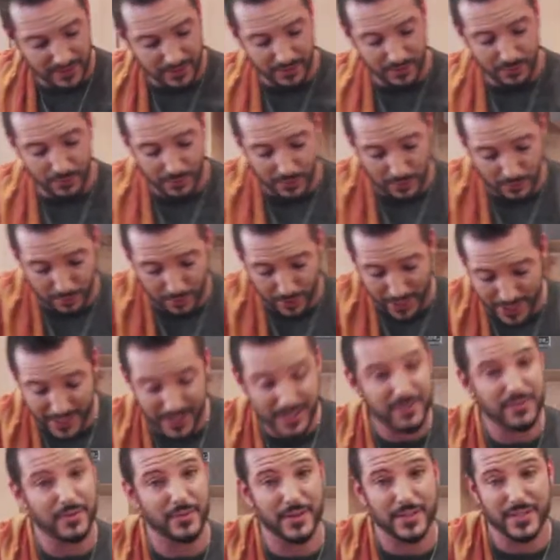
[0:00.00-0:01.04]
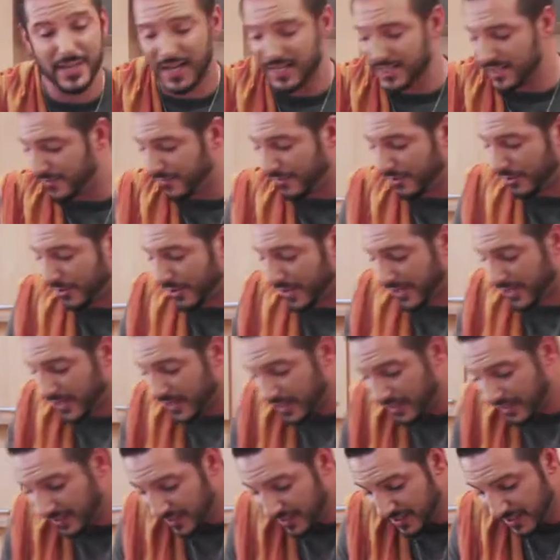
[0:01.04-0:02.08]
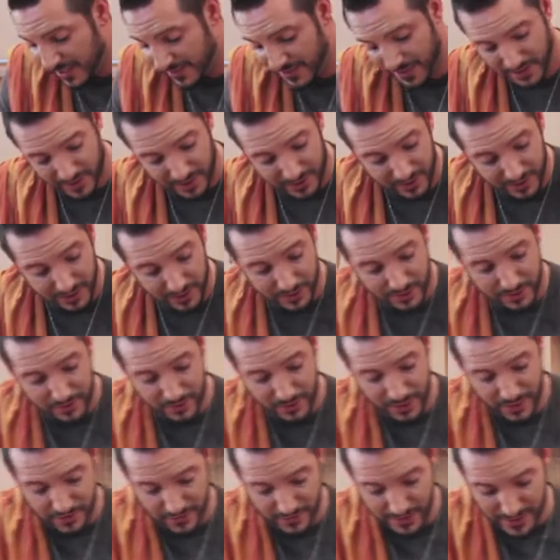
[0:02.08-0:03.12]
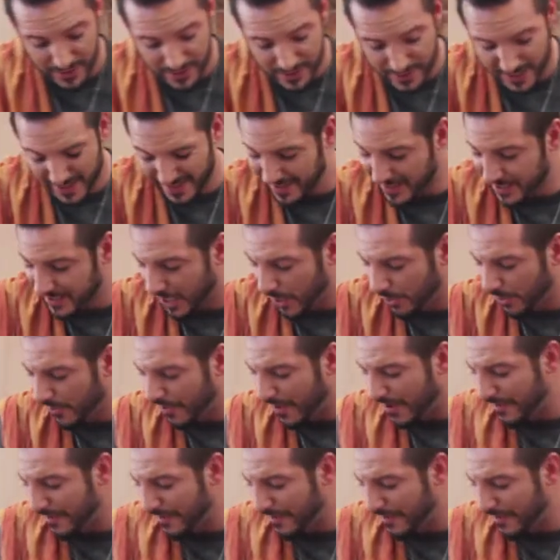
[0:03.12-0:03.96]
the real brightness from the salsa verde, and then the little crunch from that skin that's got all that